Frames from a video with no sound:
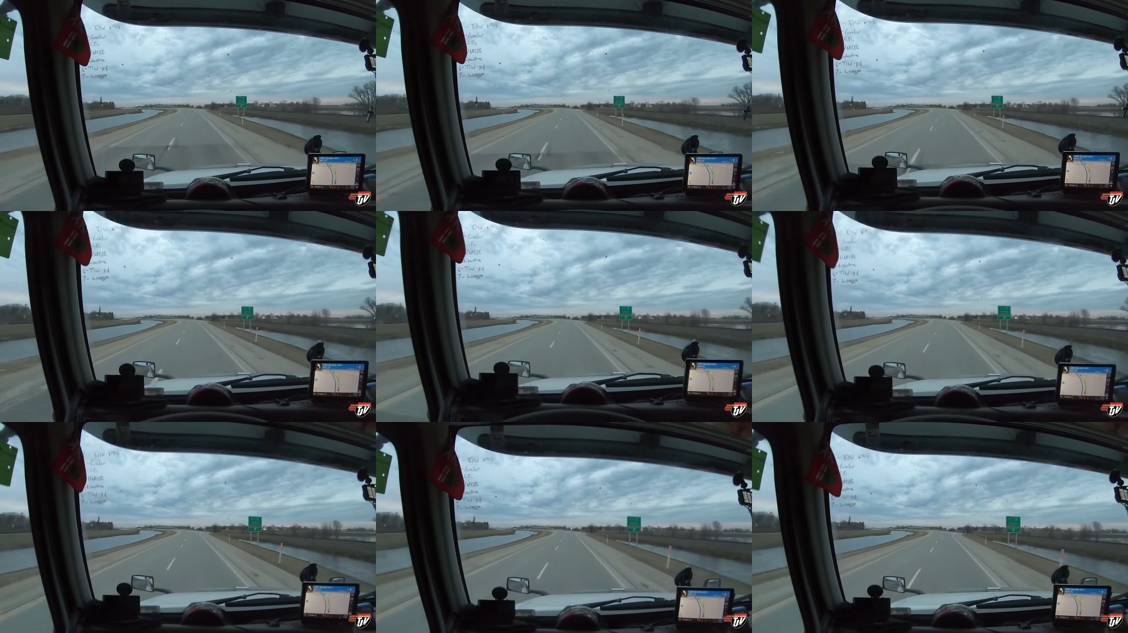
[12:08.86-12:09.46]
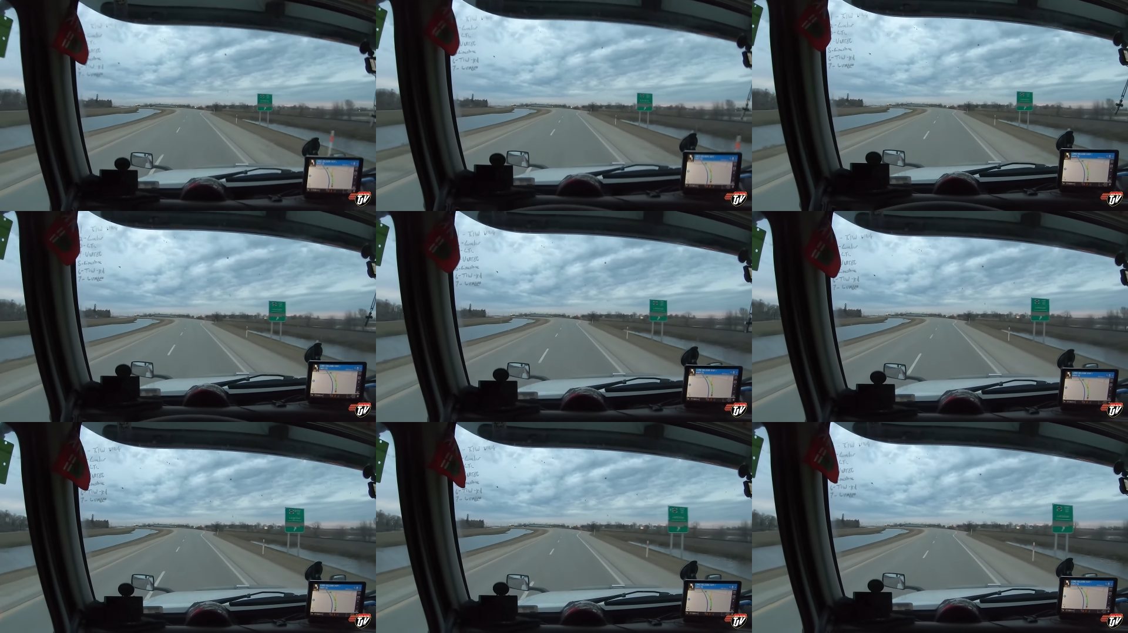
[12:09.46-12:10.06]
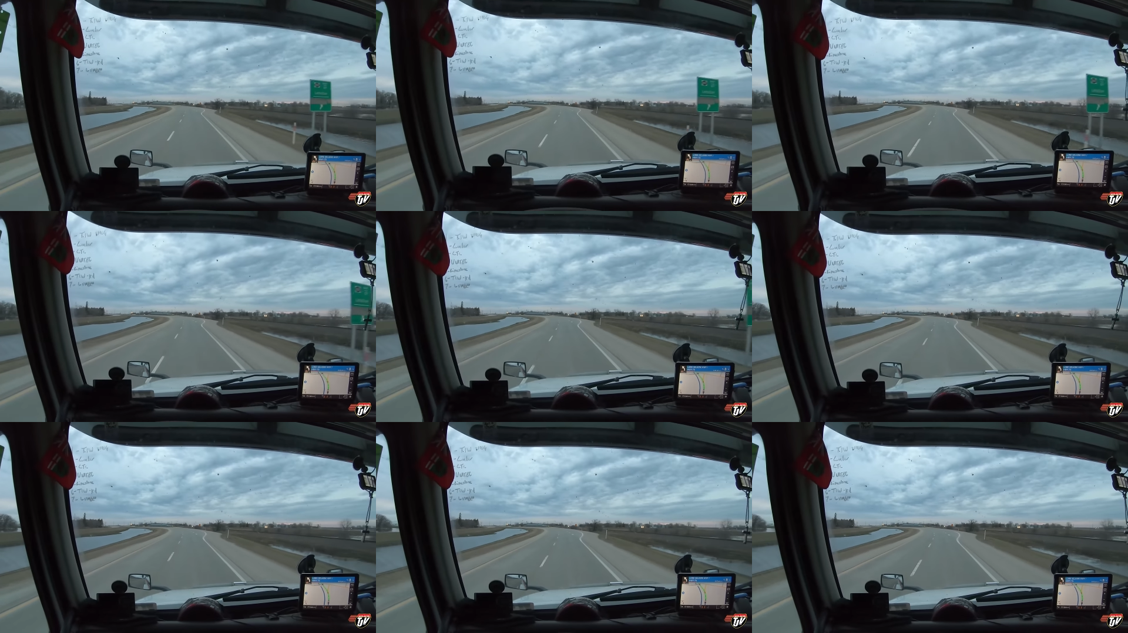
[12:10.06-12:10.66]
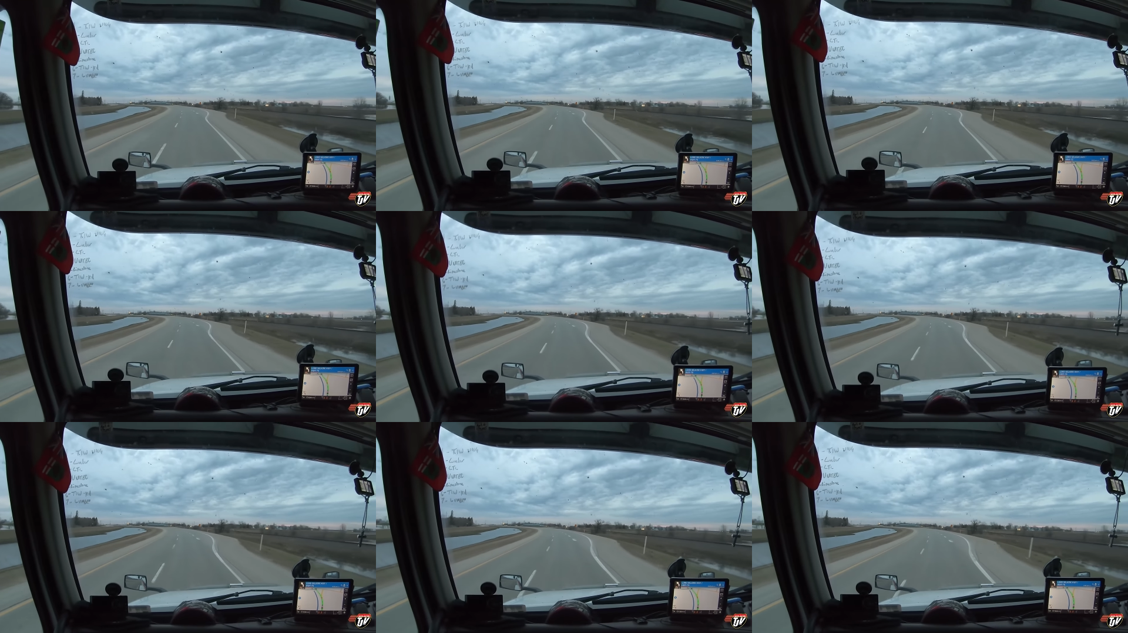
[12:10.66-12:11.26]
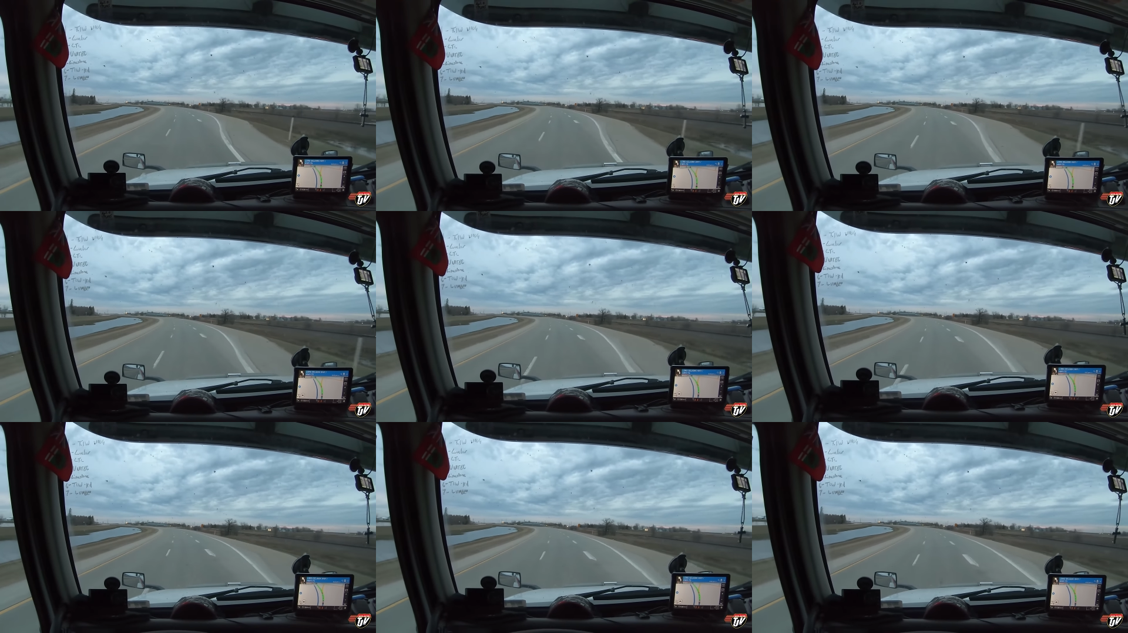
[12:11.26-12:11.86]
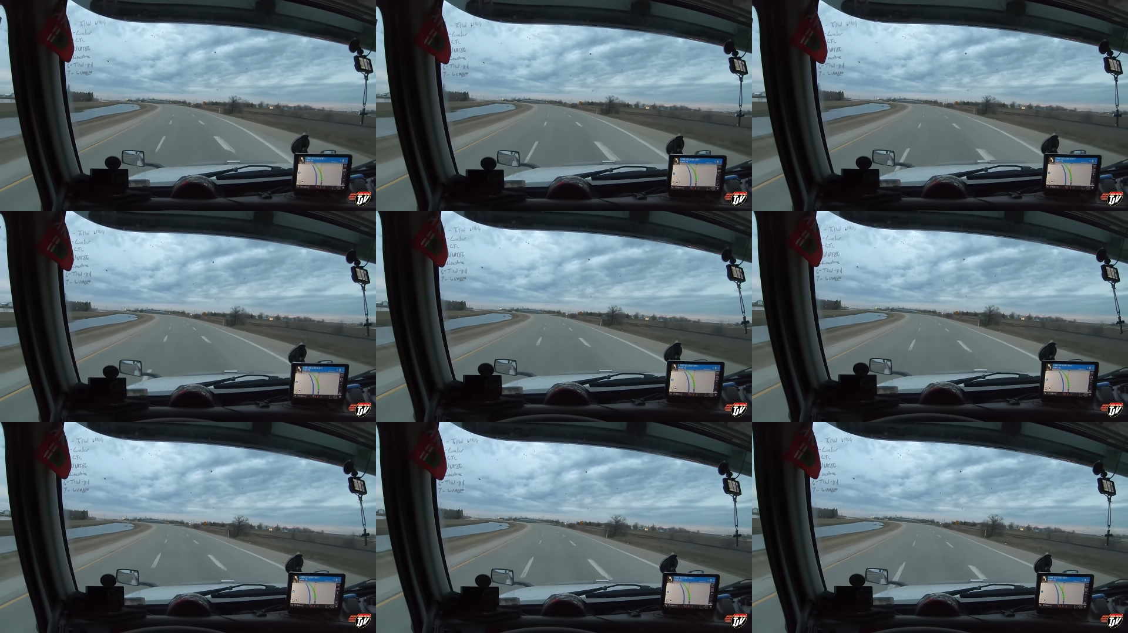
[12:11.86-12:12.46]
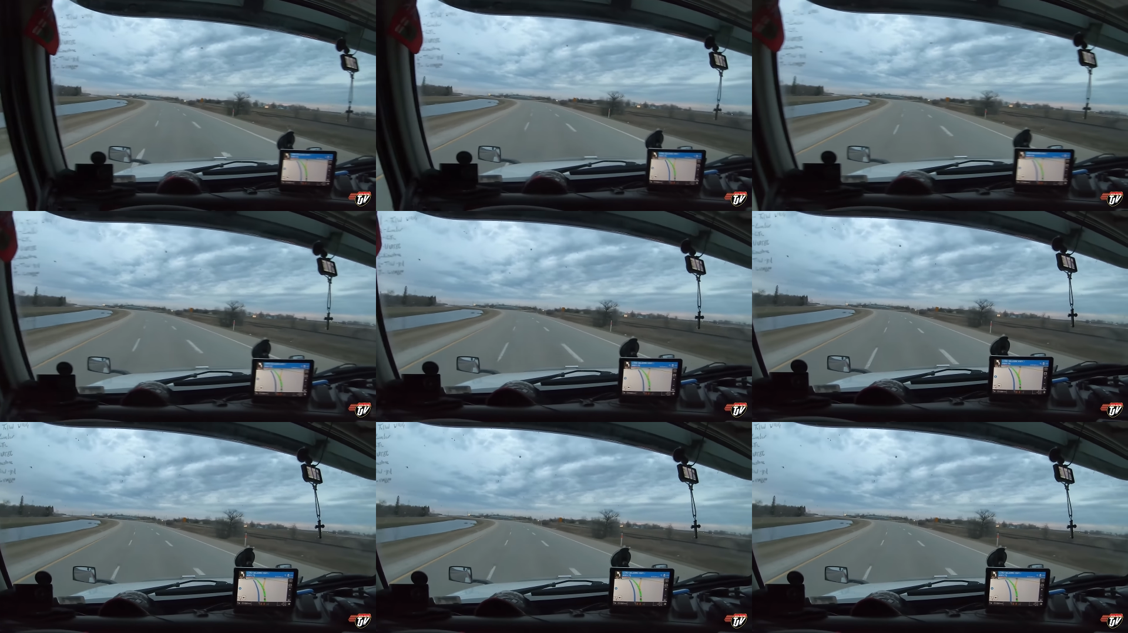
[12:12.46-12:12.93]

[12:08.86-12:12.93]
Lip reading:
[unreadable: no face in view]